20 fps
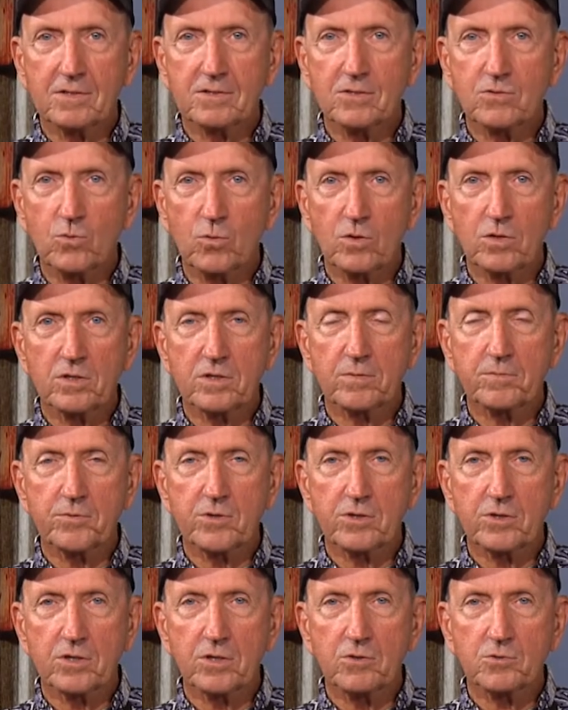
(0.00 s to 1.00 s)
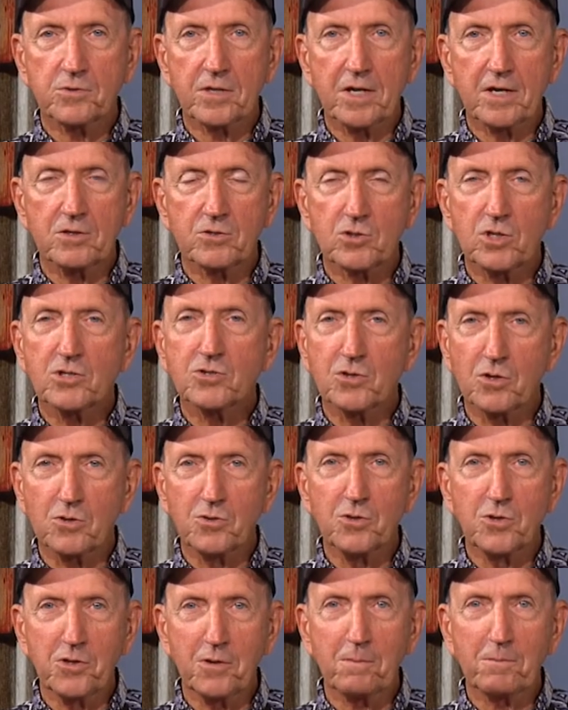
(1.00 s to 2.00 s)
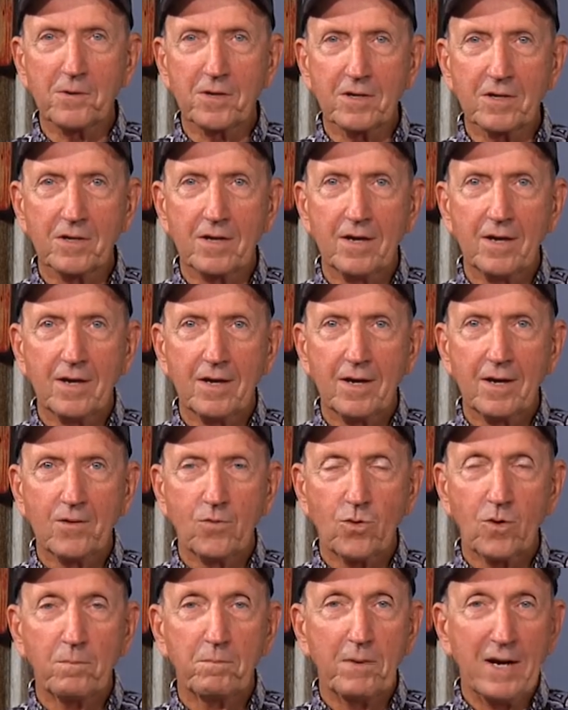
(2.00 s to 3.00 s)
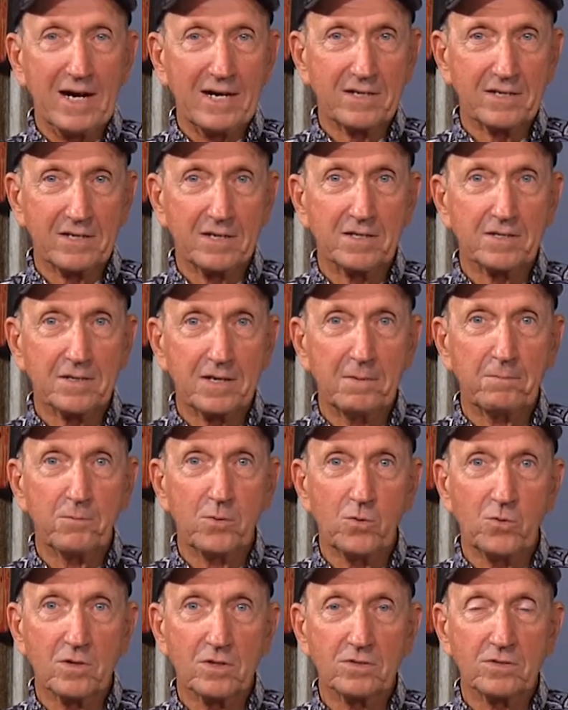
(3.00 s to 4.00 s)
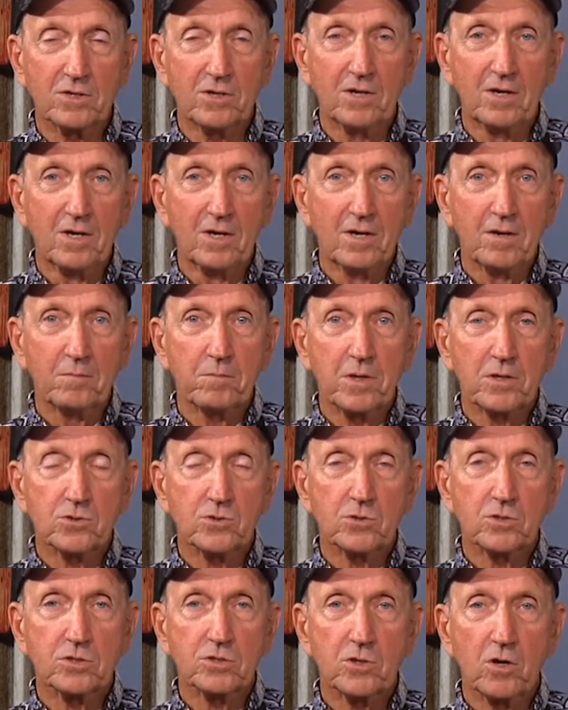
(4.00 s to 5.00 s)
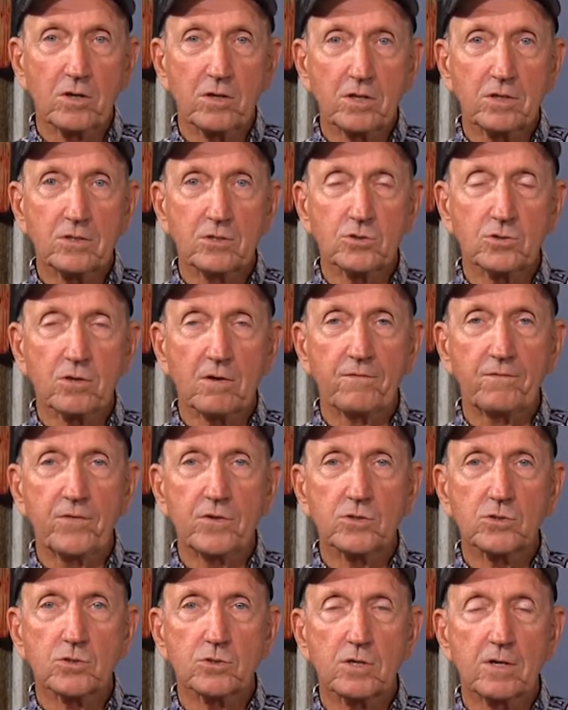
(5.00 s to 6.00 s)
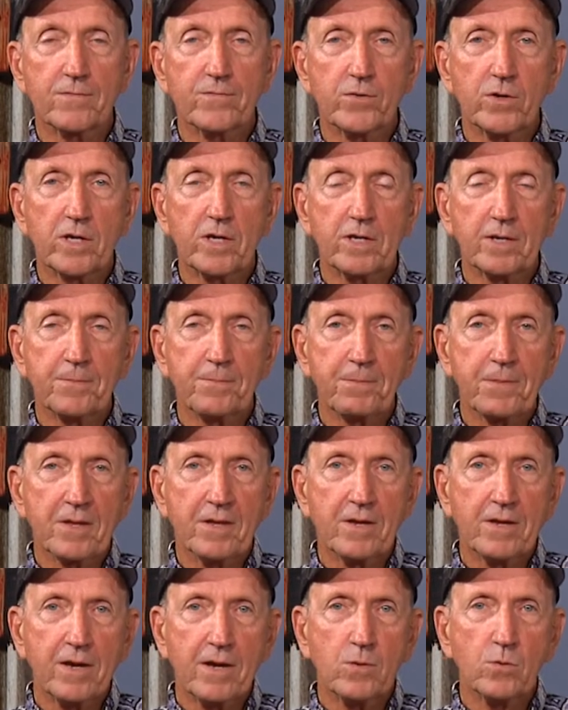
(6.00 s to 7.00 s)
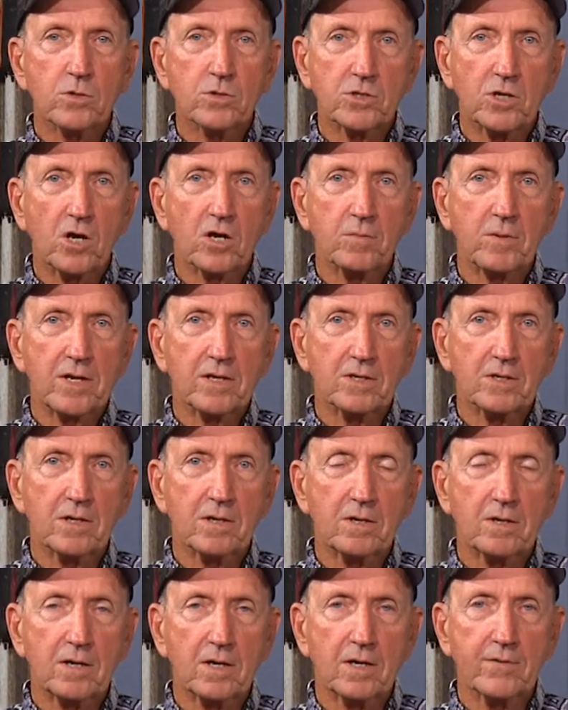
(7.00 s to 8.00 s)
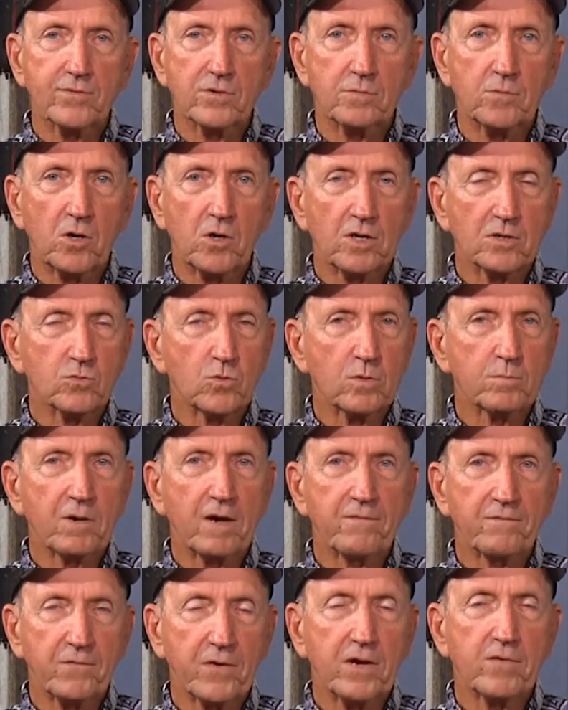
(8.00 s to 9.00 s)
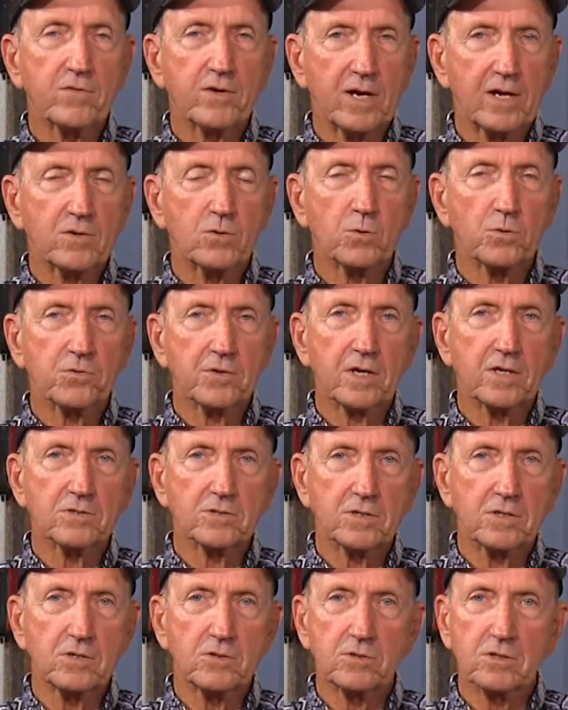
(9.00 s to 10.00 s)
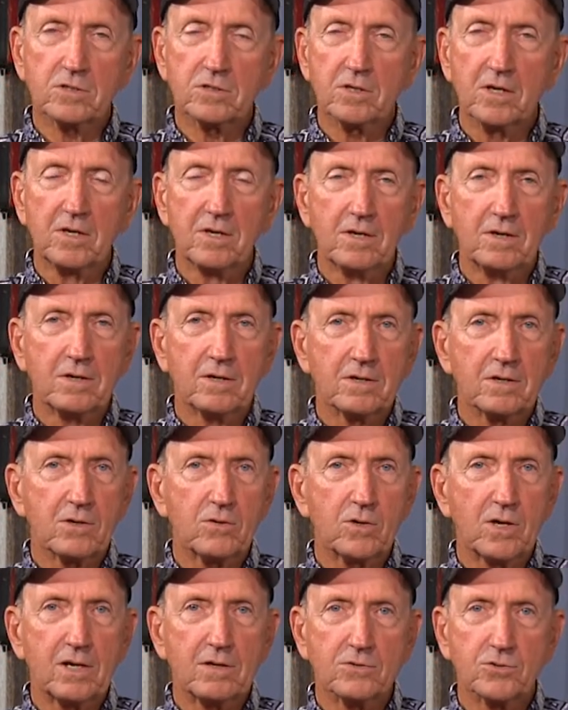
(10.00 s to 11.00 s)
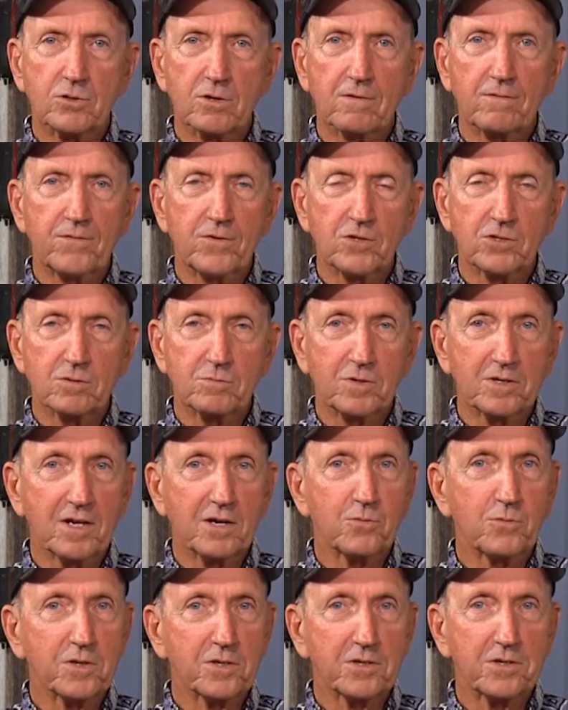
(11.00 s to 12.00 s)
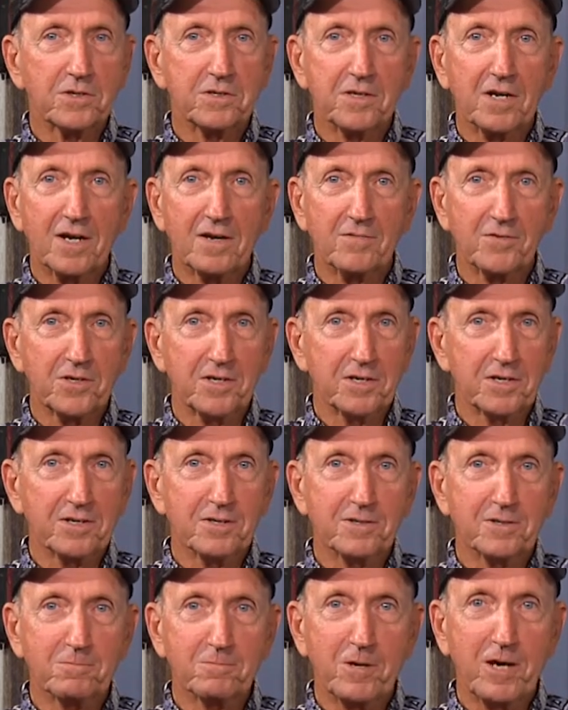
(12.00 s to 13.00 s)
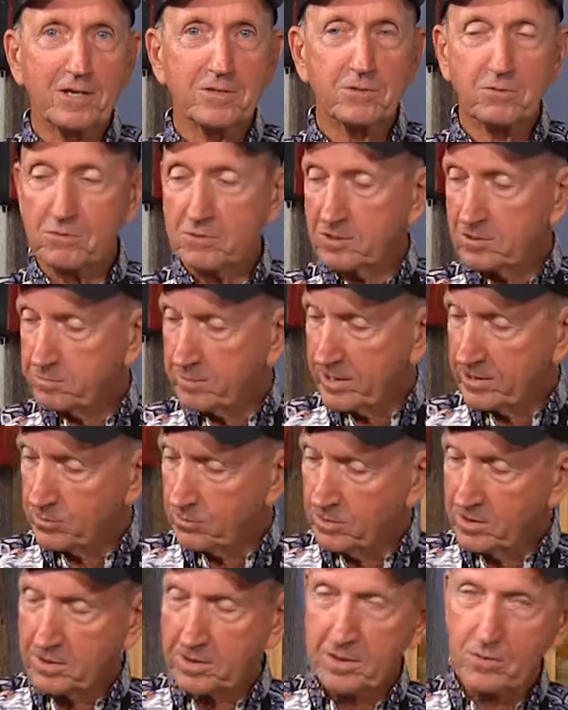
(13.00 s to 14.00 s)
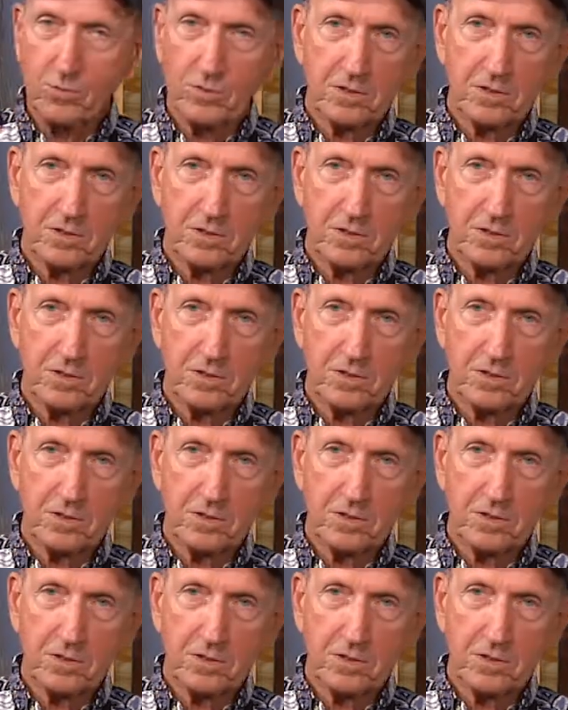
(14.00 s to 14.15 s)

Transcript: as water temperature goes down just a little bit, and we're about to get to that point. So make sure you start getting your surf fishing stuff ready, and we'll talk about it a lot it tomorrow. It's one of my favorite outdoor things to do. Just go out surf fishing. But now we could not have done it this past this past weekend.